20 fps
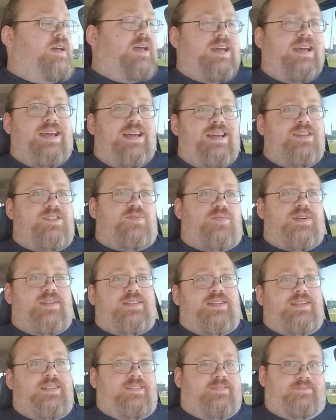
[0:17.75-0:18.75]
He is
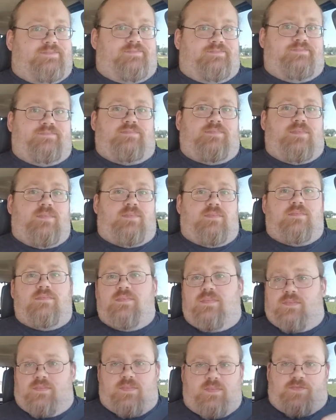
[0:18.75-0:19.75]
risen.
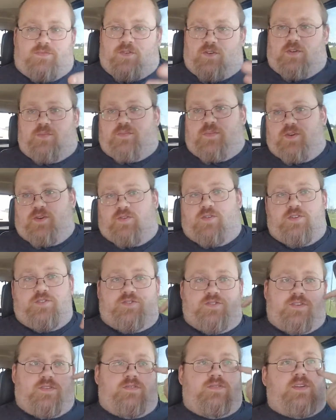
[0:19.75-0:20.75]
For you
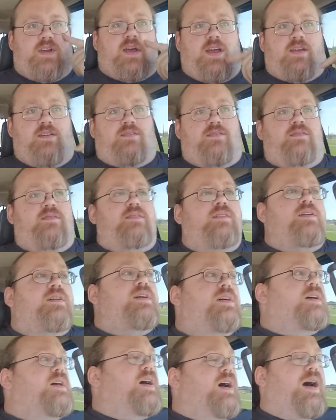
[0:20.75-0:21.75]
Christians, I guess.
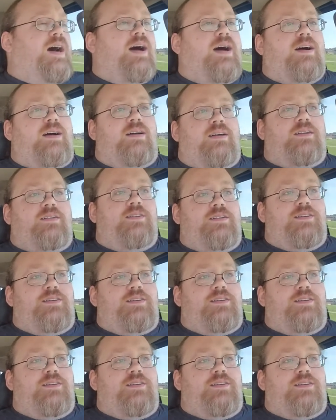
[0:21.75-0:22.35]
Uh,